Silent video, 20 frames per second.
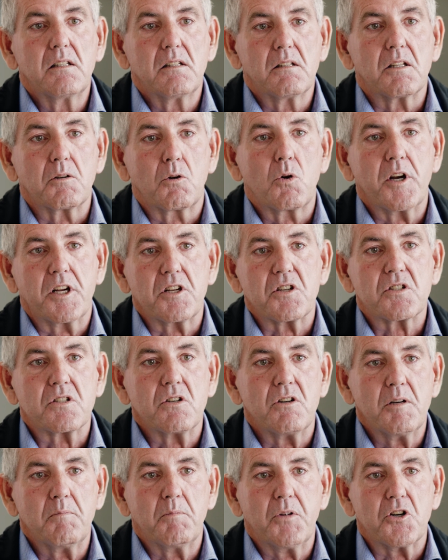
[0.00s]
the quickest
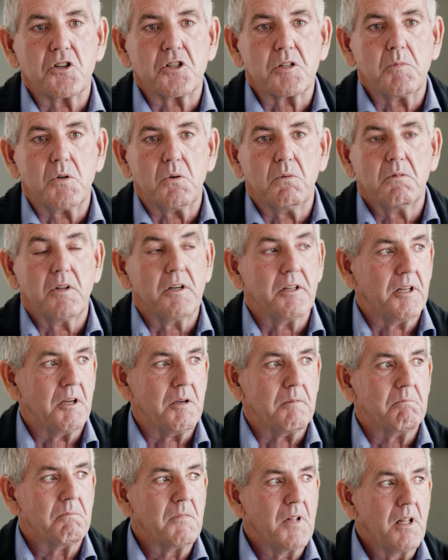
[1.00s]
time possible, and
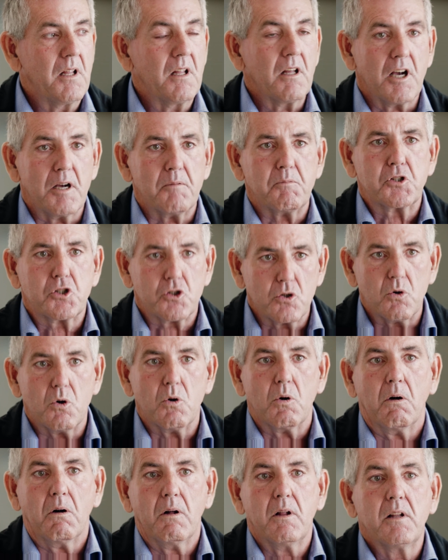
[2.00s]
I'm
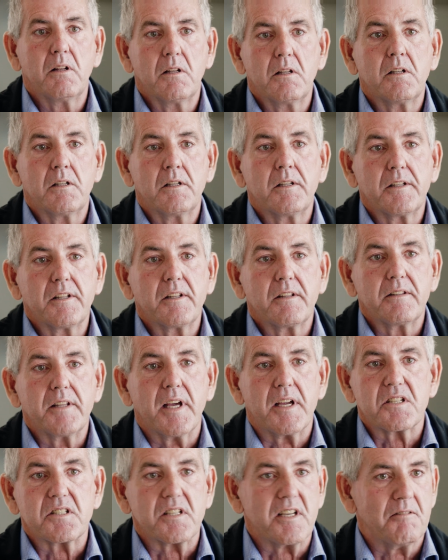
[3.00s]
sure
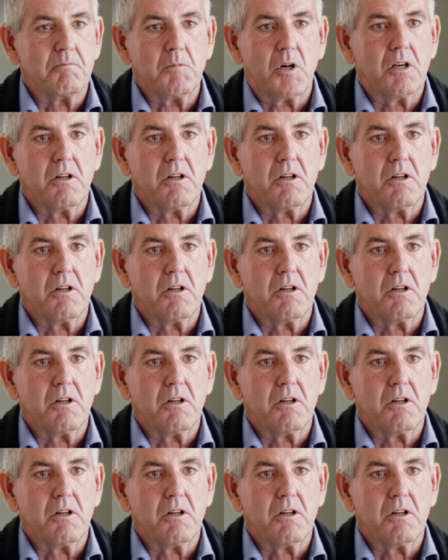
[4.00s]
that saved my